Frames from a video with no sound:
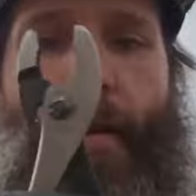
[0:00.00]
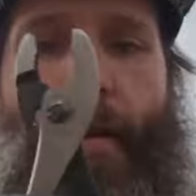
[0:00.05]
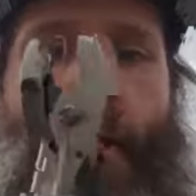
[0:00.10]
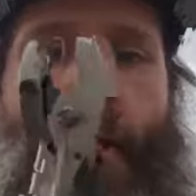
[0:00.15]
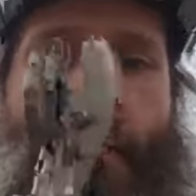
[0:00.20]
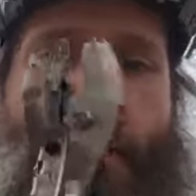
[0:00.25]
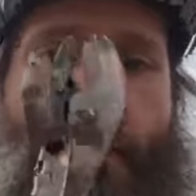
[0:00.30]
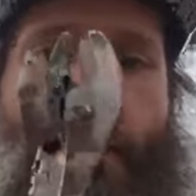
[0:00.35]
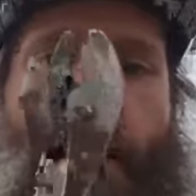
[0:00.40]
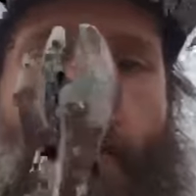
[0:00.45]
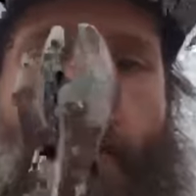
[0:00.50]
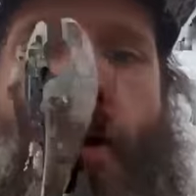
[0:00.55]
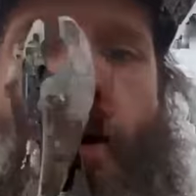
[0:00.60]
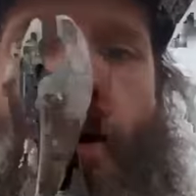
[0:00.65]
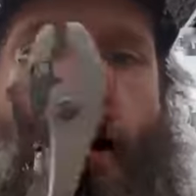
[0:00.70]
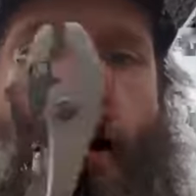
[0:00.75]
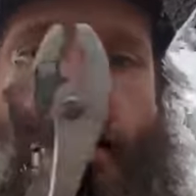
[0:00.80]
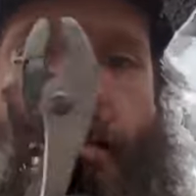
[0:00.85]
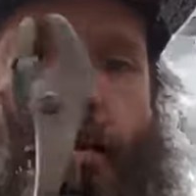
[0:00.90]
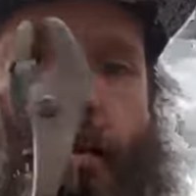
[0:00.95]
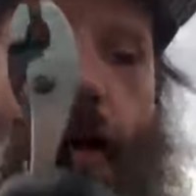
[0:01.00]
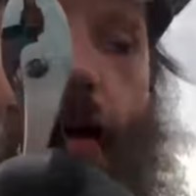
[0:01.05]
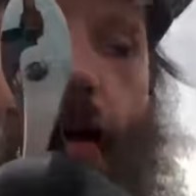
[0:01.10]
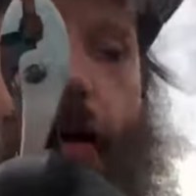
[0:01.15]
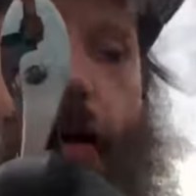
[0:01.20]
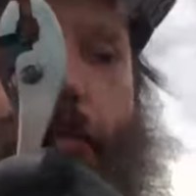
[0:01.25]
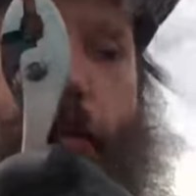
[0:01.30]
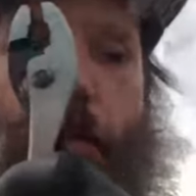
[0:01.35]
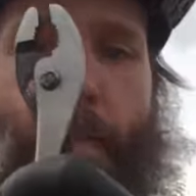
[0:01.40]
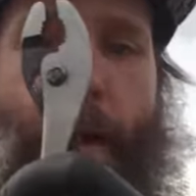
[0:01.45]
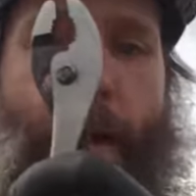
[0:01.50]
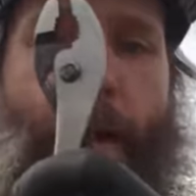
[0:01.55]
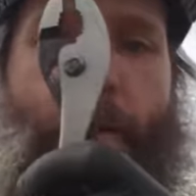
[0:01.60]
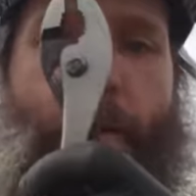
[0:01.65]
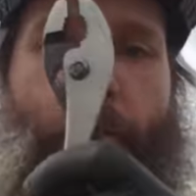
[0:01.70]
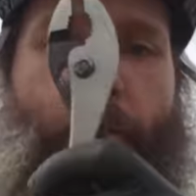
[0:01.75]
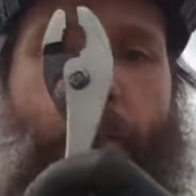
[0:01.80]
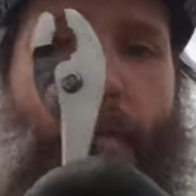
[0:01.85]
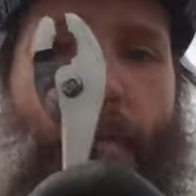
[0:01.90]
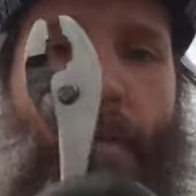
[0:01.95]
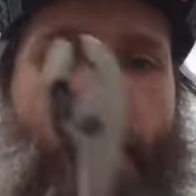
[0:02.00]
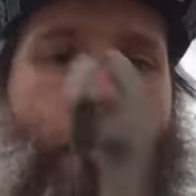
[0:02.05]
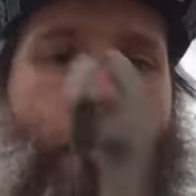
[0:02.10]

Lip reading: But that ain't the case, and we got